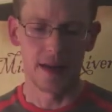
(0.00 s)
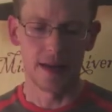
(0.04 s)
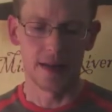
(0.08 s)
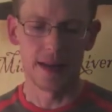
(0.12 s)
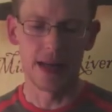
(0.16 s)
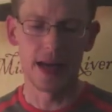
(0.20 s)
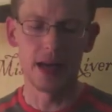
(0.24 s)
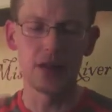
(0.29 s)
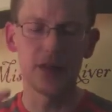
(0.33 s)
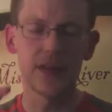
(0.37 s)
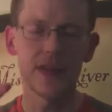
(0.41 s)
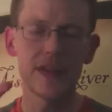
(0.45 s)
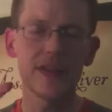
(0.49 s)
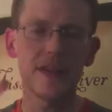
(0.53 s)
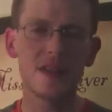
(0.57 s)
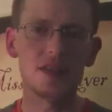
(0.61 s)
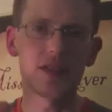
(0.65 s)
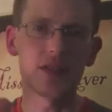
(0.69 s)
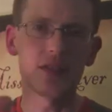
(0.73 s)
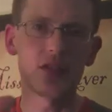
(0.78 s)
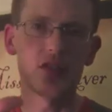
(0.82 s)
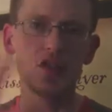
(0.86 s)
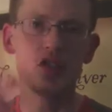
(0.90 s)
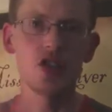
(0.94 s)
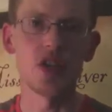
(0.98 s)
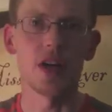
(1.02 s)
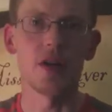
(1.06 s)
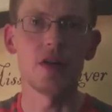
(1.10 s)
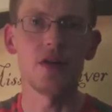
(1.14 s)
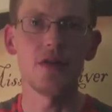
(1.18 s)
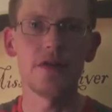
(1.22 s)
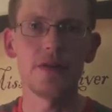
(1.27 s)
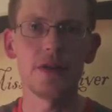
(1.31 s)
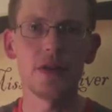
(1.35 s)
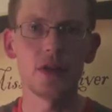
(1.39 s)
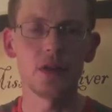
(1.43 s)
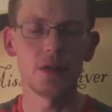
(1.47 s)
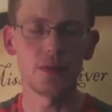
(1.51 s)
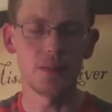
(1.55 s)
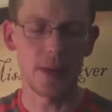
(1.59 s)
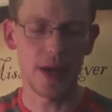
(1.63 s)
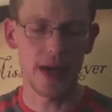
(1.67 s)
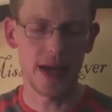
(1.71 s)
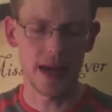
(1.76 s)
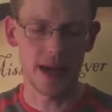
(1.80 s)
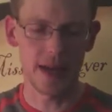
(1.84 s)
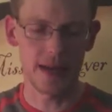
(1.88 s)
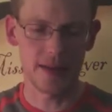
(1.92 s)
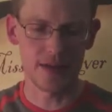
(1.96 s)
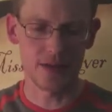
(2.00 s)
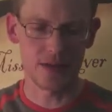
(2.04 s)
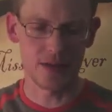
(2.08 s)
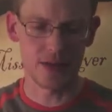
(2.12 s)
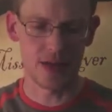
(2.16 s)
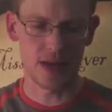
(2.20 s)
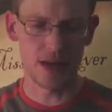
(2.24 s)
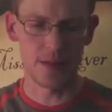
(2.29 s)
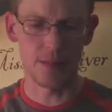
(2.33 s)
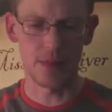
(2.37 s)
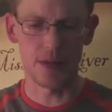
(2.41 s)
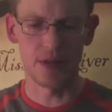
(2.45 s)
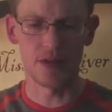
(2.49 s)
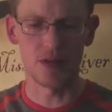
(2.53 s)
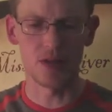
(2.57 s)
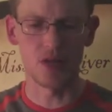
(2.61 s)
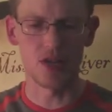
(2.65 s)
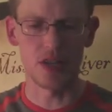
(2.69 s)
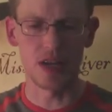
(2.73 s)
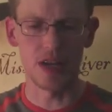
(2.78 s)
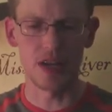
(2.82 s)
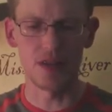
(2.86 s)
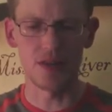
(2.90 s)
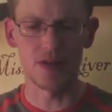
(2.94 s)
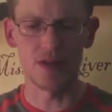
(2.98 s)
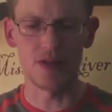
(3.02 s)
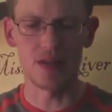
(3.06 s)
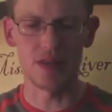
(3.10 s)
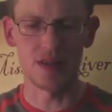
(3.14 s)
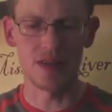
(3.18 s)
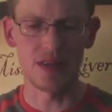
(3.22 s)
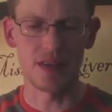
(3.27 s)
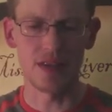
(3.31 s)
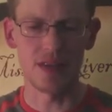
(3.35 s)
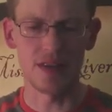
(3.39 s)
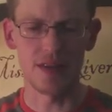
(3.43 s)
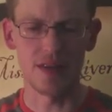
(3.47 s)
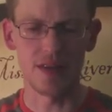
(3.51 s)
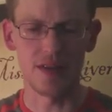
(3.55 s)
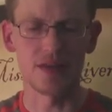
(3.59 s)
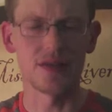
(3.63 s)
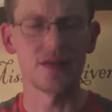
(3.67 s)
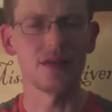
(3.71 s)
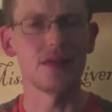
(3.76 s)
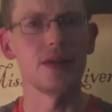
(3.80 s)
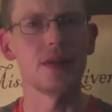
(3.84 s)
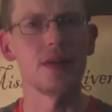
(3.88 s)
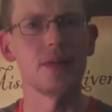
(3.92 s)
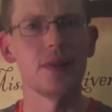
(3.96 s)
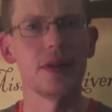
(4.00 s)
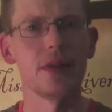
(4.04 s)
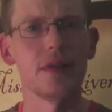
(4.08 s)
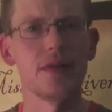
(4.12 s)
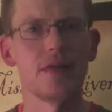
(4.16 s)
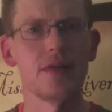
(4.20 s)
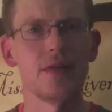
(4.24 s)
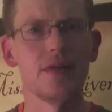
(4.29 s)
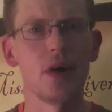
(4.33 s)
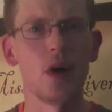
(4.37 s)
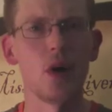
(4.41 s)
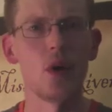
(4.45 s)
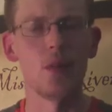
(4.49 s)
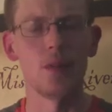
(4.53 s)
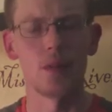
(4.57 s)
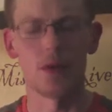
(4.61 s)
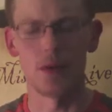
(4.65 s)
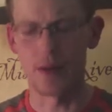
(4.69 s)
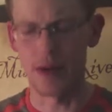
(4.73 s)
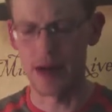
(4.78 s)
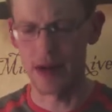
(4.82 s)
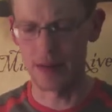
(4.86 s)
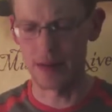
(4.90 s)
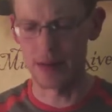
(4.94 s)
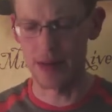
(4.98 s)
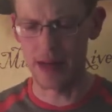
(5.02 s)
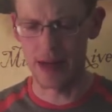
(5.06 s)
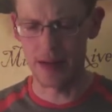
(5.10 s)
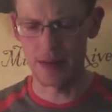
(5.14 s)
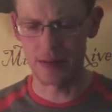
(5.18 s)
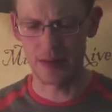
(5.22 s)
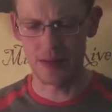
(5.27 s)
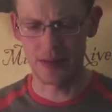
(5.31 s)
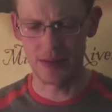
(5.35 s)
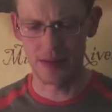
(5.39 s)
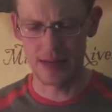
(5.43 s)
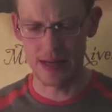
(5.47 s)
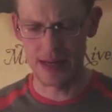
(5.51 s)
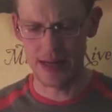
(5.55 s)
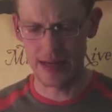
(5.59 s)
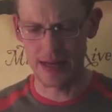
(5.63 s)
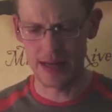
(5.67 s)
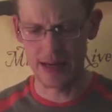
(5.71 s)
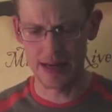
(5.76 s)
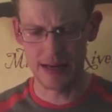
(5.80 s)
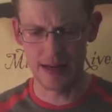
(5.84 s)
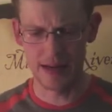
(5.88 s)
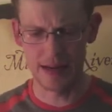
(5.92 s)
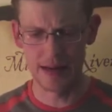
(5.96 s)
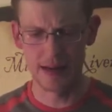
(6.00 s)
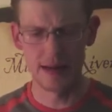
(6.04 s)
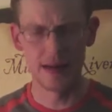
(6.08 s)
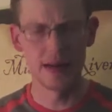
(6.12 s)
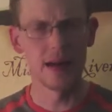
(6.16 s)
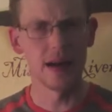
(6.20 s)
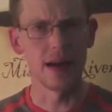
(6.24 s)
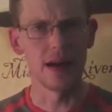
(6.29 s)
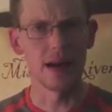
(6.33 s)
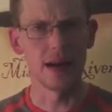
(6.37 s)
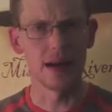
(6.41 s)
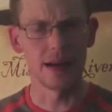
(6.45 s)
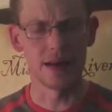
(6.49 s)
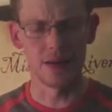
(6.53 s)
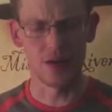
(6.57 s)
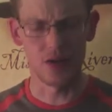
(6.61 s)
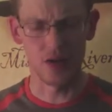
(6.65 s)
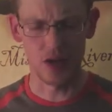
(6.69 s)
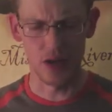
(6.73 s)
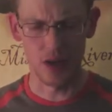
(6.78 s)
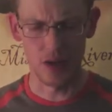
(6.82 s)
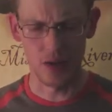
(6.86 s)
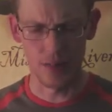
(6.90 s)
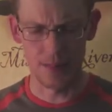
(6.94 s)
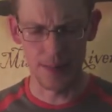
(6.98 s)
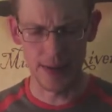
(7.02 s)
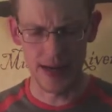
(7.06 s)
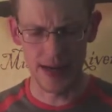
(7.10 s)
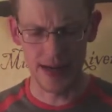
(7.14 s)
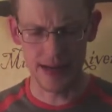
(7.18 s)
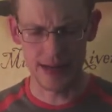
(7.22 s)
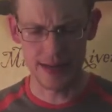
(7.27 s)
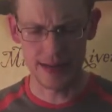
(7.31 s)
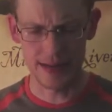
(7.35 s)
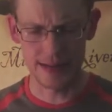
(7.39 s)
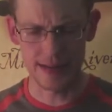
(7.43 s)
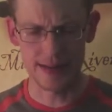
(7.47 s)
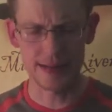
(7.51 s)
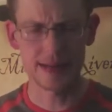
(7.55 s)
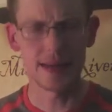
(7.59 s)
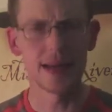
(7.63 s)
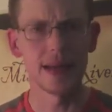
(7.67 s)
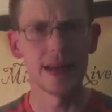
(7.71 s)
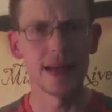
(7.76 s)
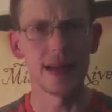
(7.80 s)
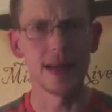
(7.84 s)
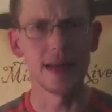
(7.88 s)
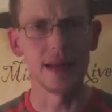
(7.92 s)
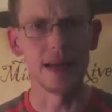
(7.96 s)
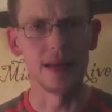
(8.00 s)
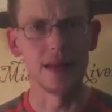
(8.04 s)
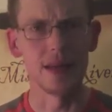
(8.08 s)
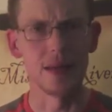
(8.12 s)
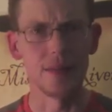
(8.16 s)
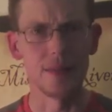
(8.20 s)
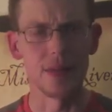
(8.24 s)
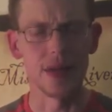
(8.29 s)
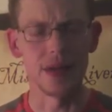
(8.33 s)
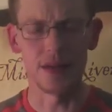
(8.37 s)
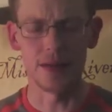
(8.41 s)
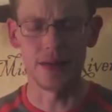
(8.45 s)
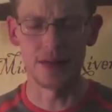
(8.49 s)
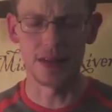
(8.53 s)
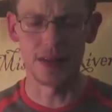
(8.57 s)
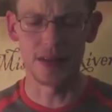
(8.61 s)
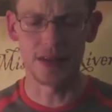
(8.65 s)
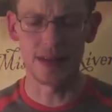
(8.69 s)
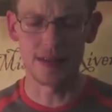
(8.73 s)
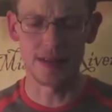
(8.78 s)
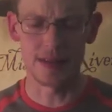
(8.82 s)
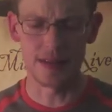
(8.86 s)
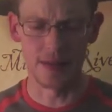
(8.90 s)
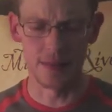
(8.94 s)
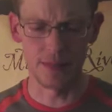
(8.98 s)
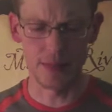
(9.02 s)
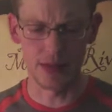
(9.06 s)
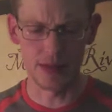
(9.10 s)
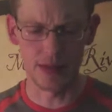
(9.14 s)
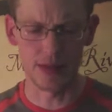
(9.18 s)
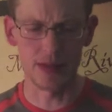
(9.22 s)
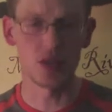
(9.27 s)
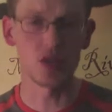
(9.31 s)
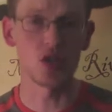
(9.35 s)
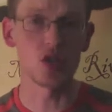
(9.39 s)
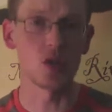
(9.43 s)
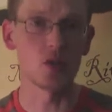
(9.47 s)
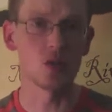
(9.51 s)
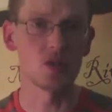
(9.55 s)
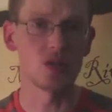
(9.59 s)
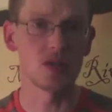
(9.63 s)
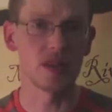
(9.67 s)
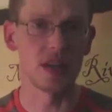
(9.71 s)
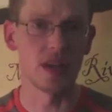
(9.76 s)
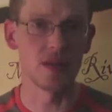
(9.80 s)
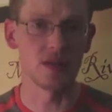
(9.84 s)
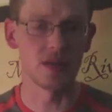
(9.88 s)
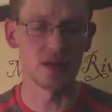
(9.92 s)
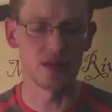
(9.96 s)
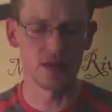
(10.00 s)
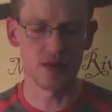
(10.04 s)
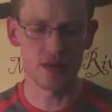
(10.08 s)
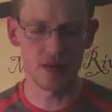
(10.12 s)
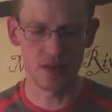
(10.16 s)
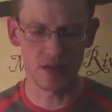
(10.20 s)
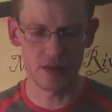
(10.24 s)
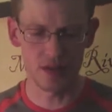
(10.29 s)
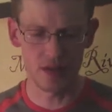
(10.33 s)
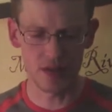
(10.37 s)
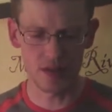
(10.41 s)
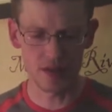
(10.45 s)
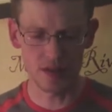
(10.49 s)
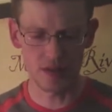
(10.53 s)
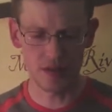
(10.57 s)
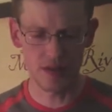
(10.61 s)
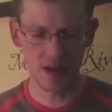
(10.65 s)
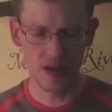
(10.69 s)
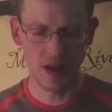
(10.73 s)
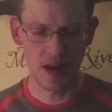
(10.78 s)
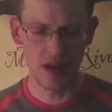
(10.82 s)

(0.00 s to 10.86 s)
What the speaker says: Now this is a gel-filled pad. There's a couple of gels in here. There's a little bit of foam around the outside. Gel pockets in the middle. This is something that Joe Zellner uses.